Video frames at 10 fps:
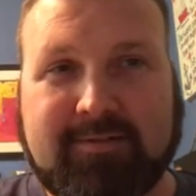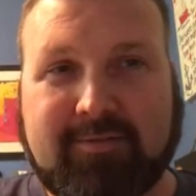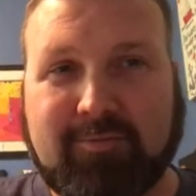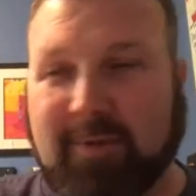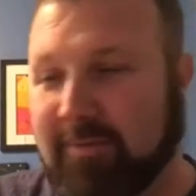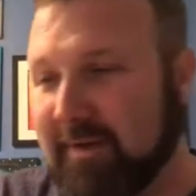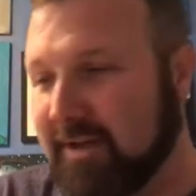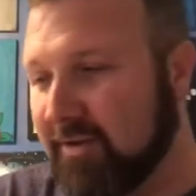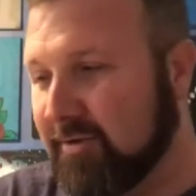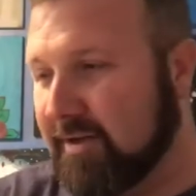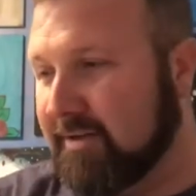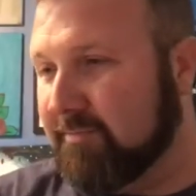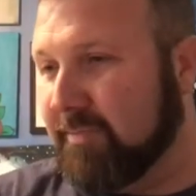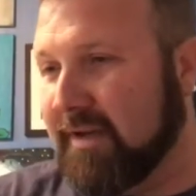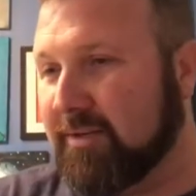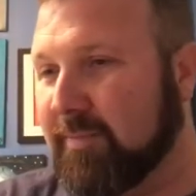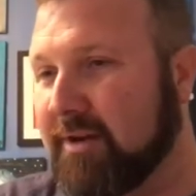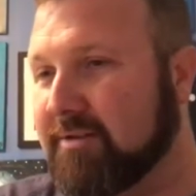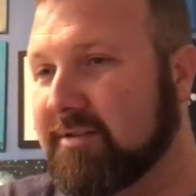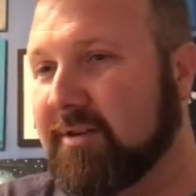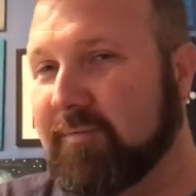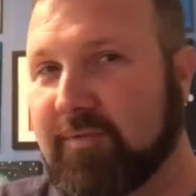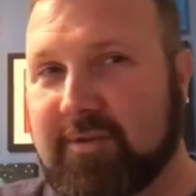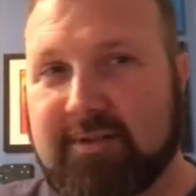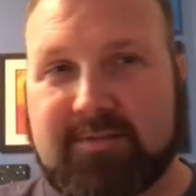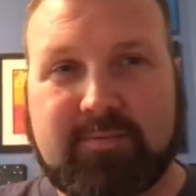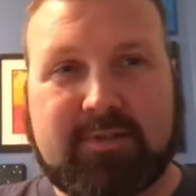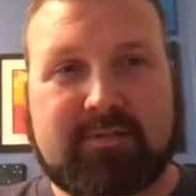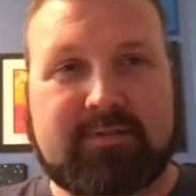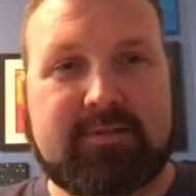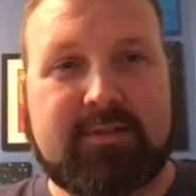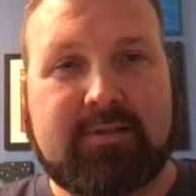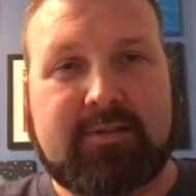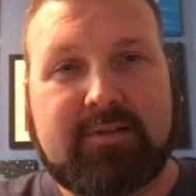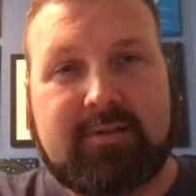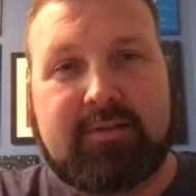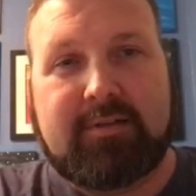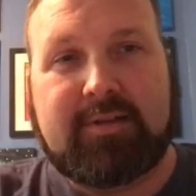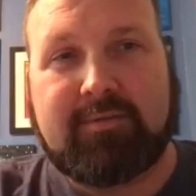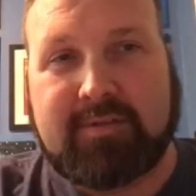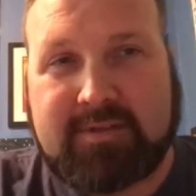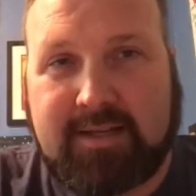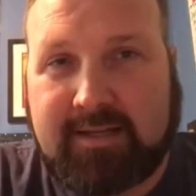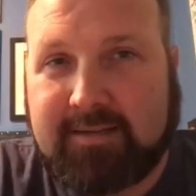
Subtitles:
maybe go back to Periscope for this. But give it a second